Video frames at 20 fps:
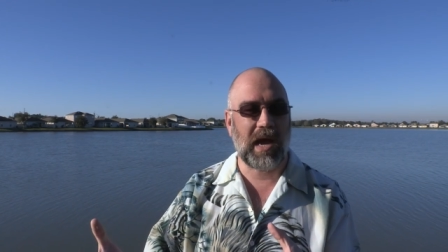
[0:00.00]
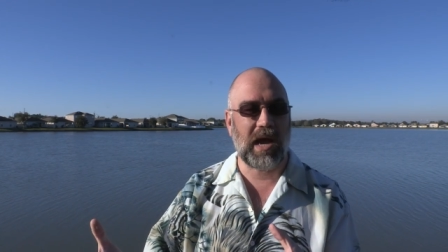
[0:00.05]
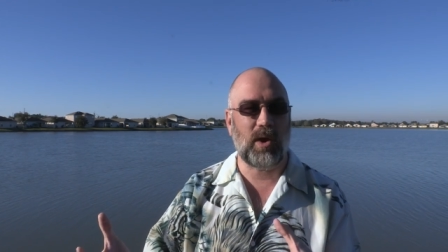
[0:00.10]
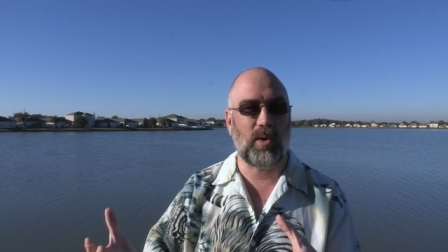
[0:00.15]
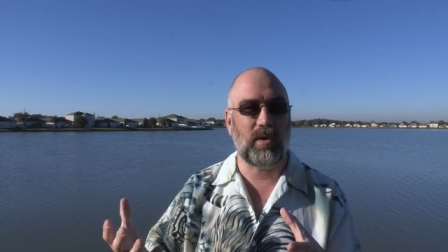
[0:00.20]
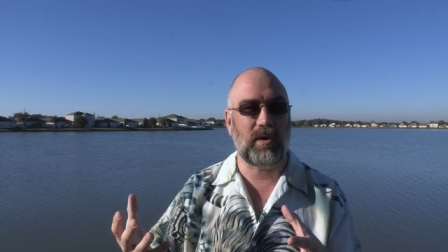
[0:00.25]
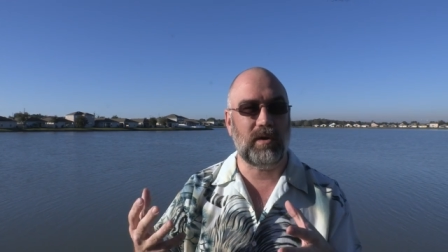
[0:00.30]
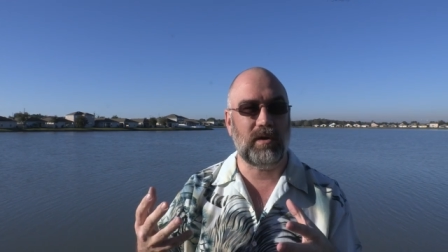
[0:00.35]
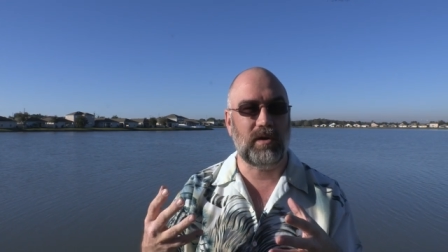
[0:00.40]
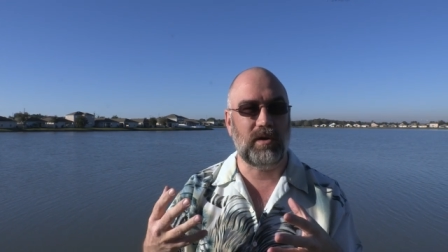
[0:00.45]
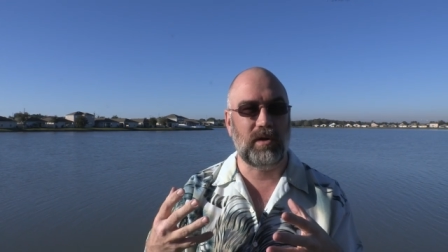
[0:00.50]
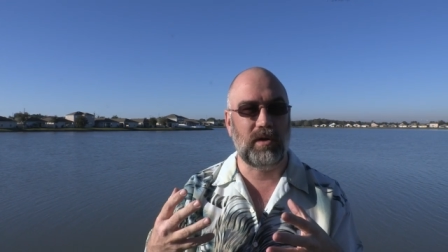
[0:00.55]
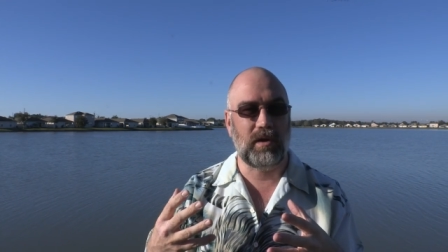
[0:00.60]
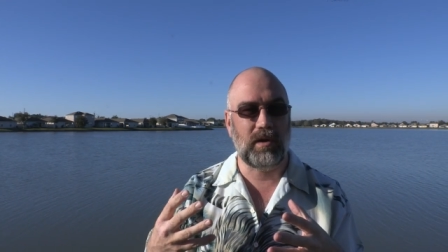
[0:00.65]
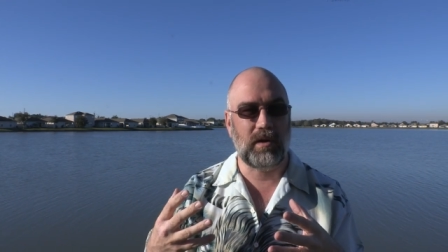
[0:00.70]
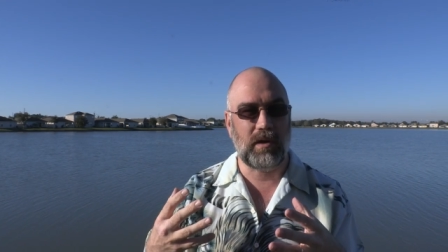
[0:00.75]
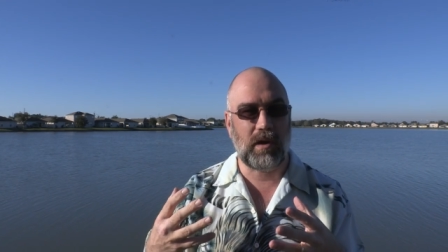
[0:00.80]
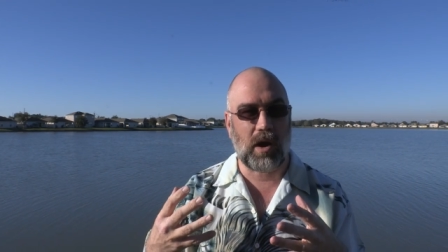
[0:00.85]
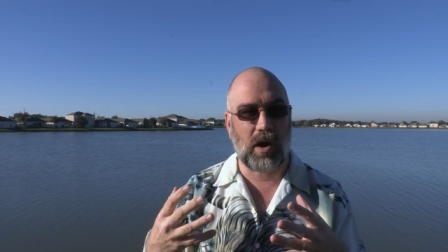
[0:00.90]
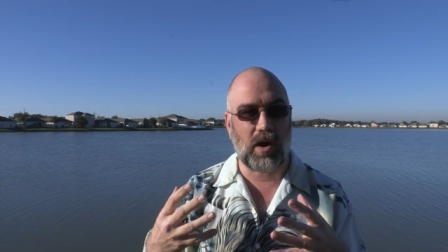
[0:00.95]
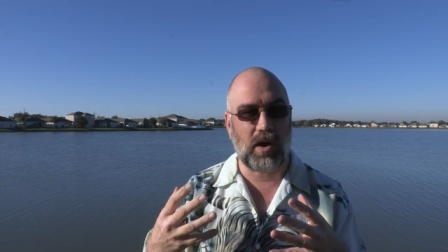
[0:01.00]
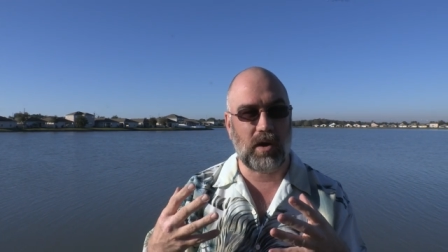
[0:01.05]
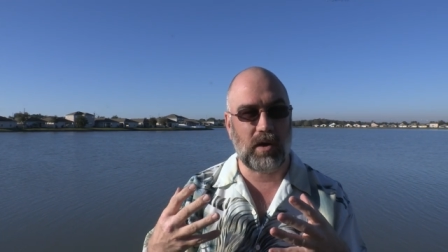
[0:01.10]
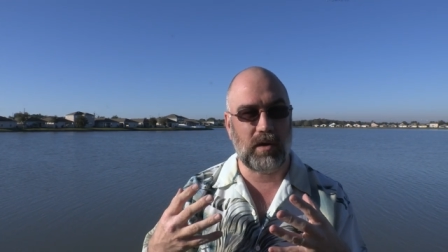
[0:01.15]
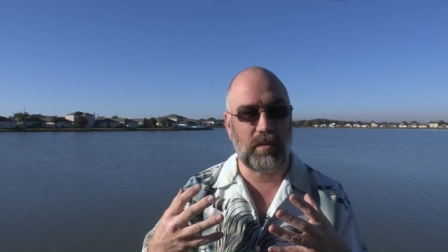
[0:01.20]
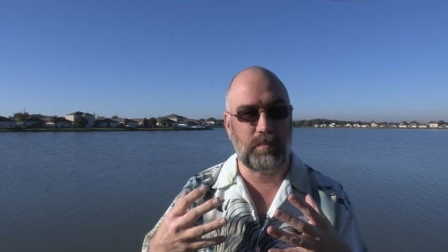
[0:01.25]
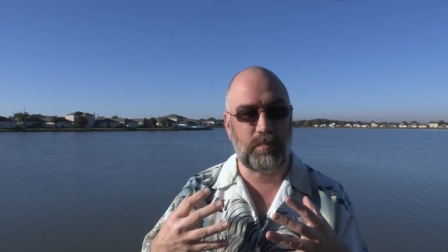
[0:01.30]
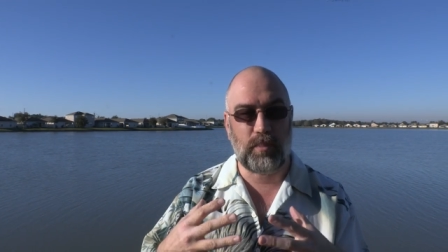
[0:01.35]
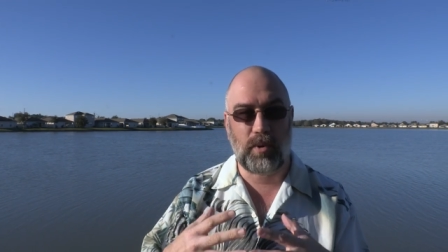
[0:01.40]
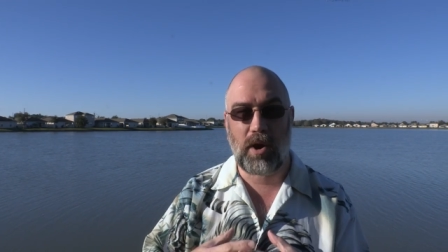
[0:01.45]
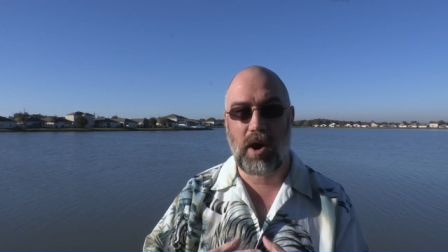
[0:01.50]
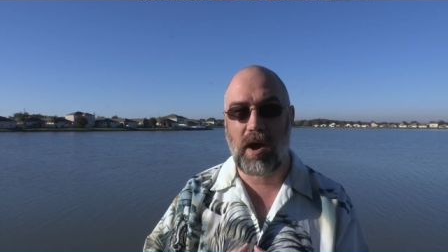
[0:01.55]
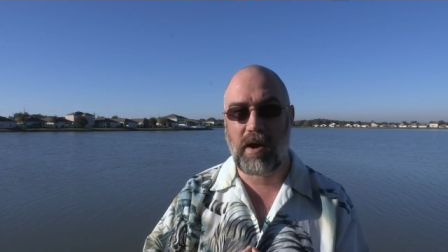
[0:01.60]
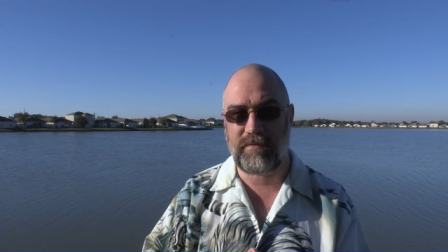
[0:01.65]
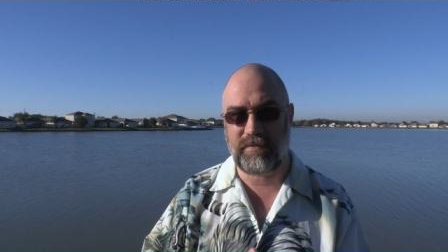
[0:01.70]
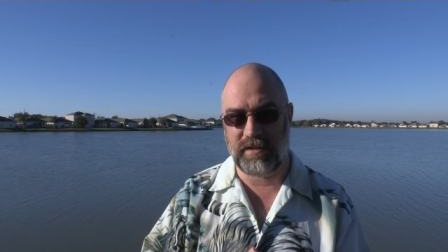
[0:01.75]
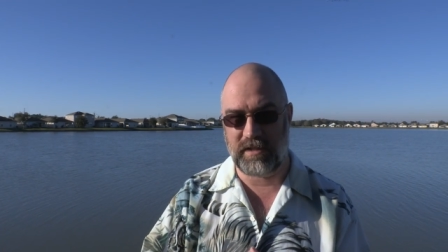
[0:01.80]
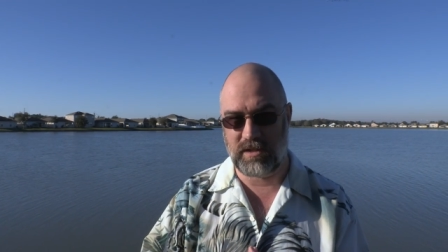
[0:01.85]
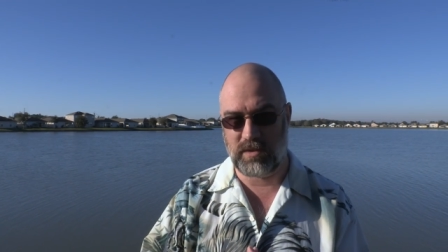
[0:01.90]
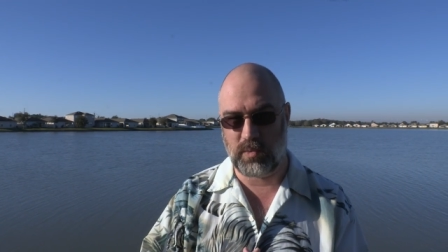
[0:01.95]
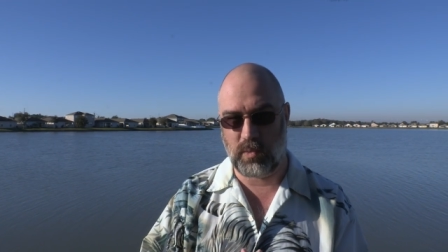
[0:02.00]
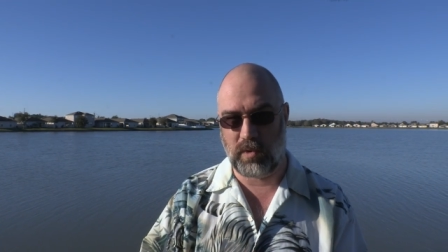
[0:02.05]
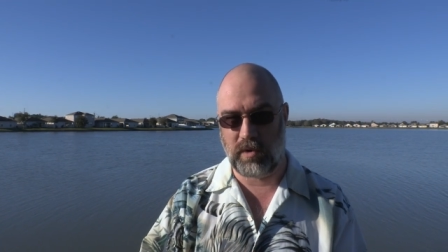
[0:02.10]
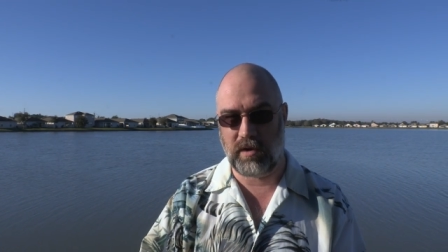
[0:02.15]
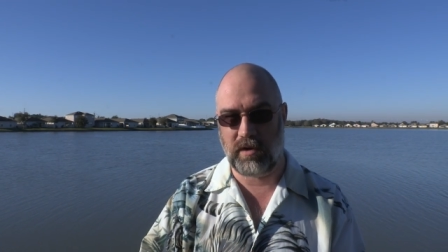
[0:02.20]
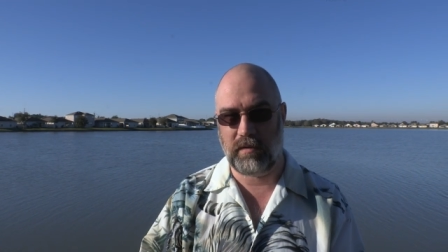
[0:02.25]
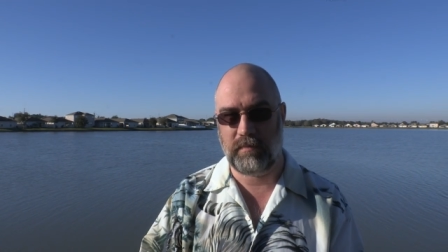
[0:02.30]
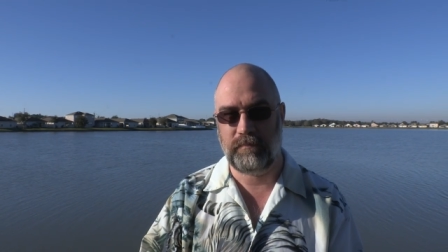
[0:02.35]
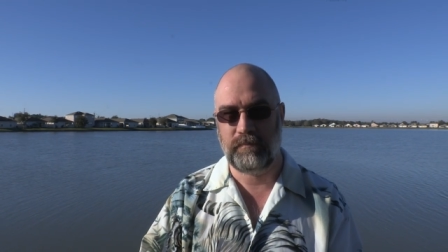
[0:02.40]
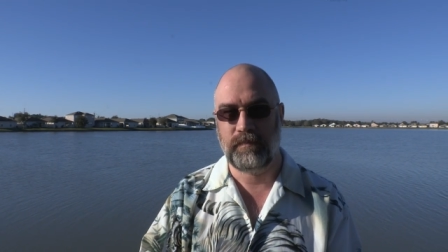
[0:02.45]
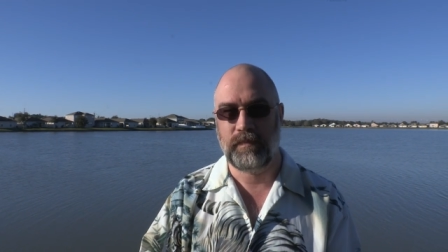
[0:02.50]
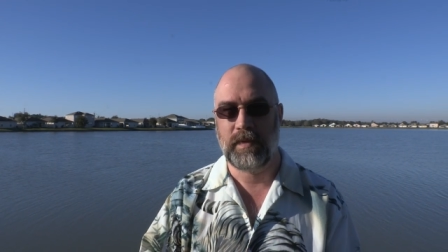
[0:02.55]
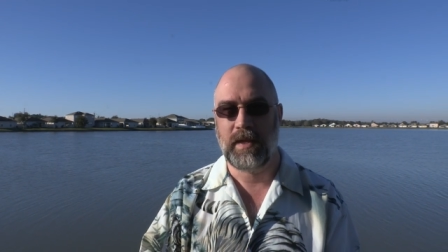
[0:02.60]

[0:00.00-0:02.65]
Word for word: our our profits were.